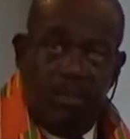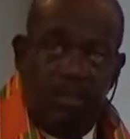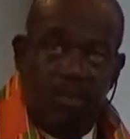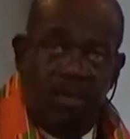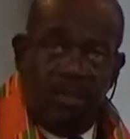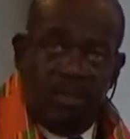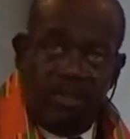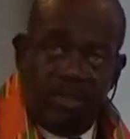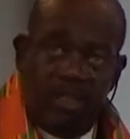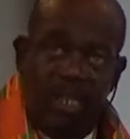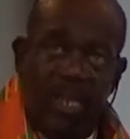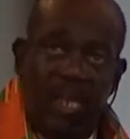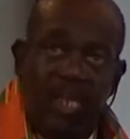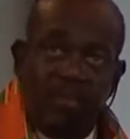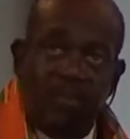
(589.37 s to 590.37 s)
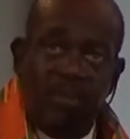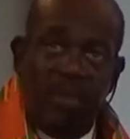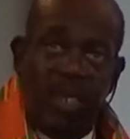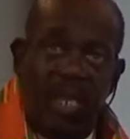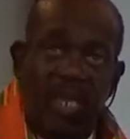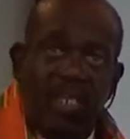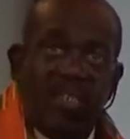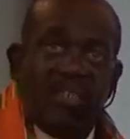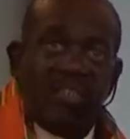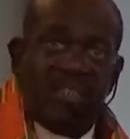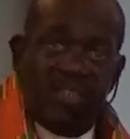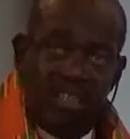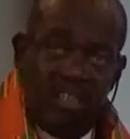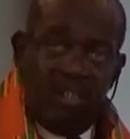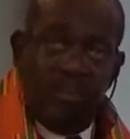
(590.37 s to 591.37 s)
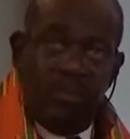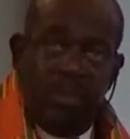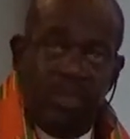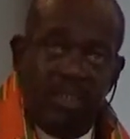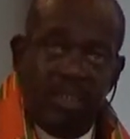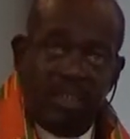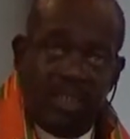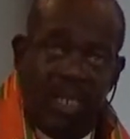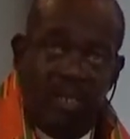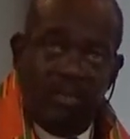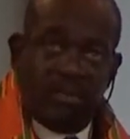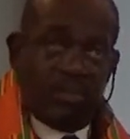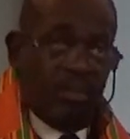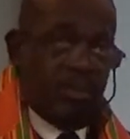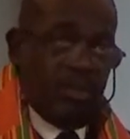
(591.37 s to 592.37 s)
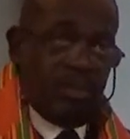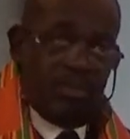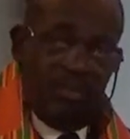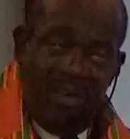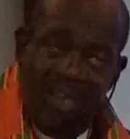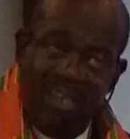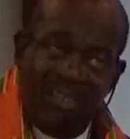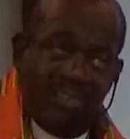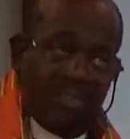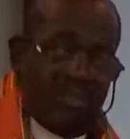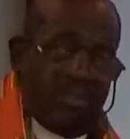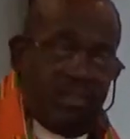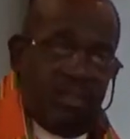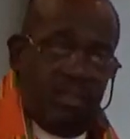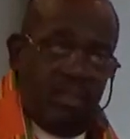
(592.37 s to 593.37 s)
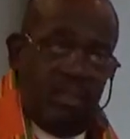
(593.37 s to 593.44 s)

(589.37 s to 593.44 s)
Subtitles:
or the time you had a genuine encounter with Christ?